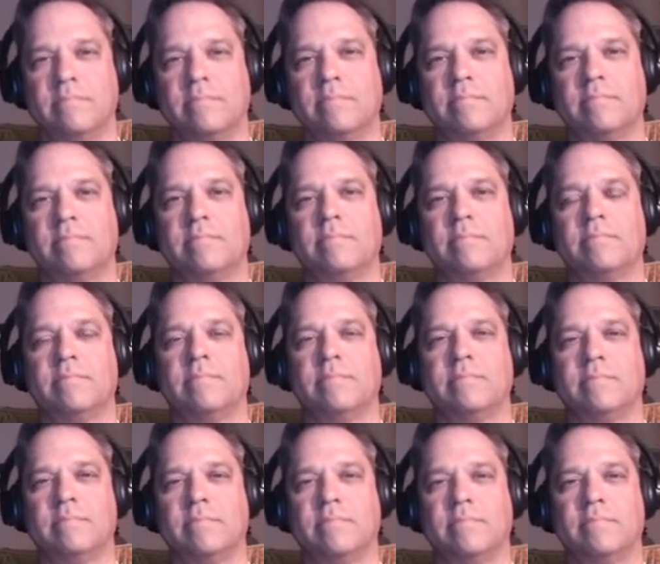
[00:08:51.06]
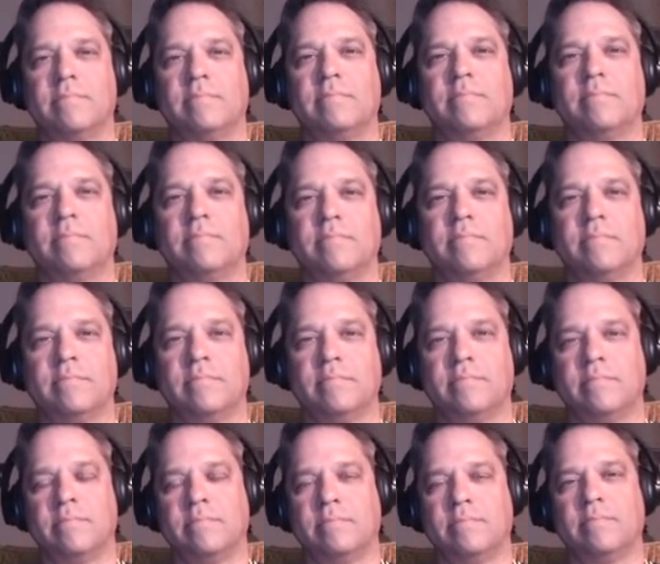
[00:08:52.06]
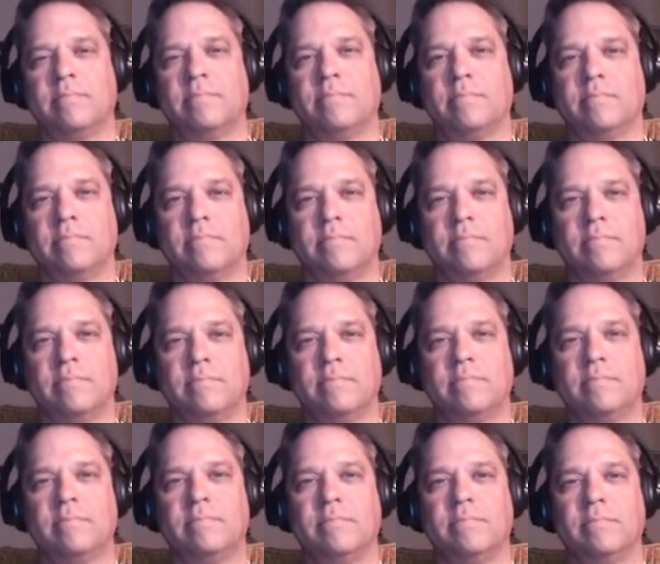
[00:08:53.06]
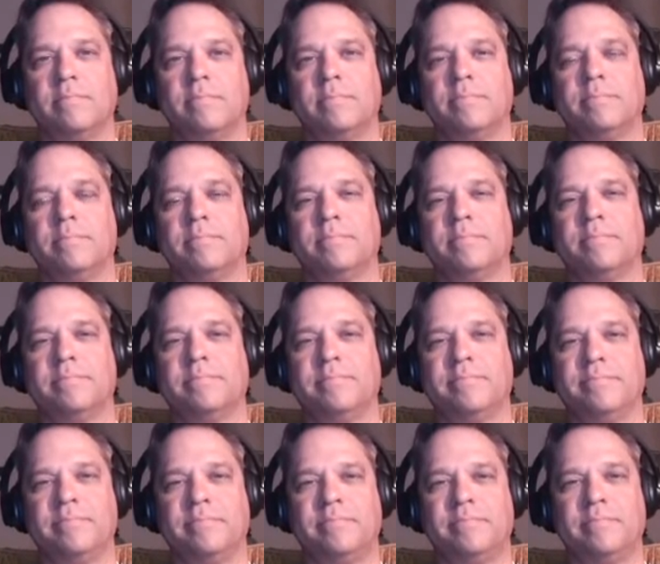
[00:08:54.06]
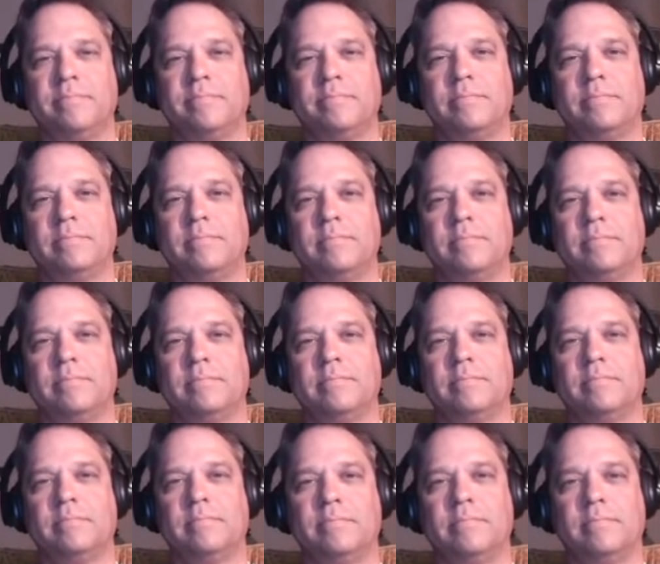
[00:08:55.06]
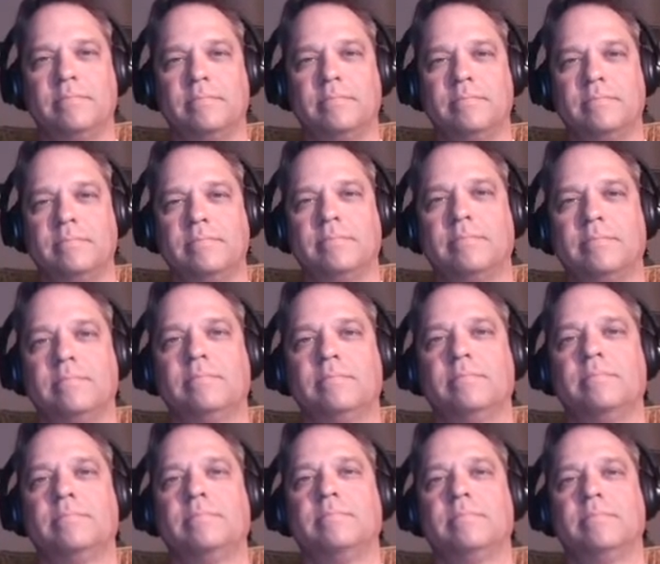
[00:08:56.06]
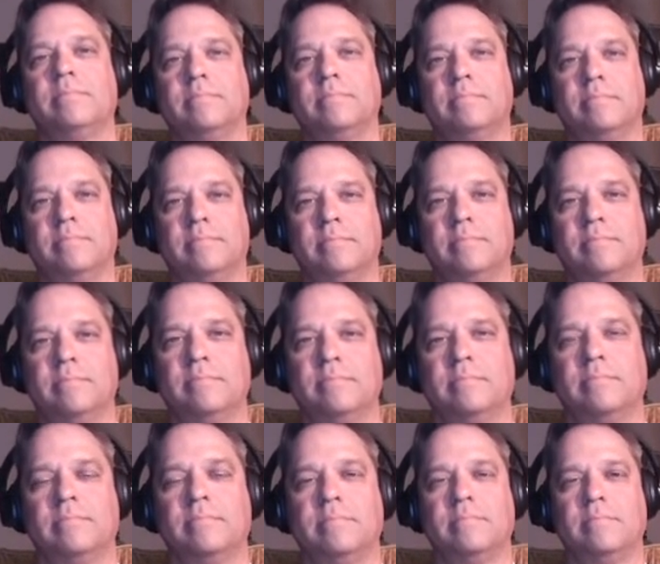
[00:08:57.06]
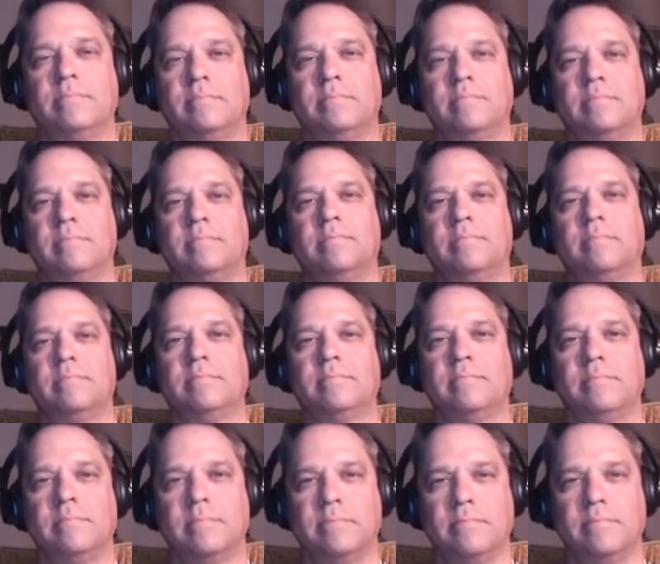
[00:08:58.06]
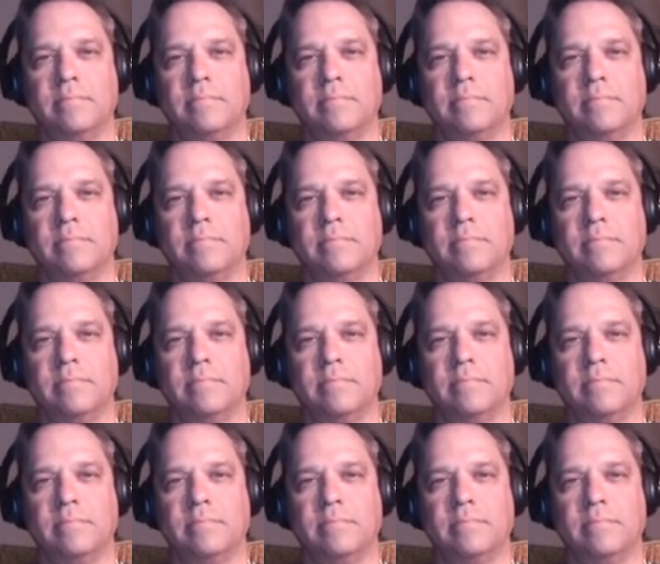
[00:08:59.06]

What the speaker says: (silent)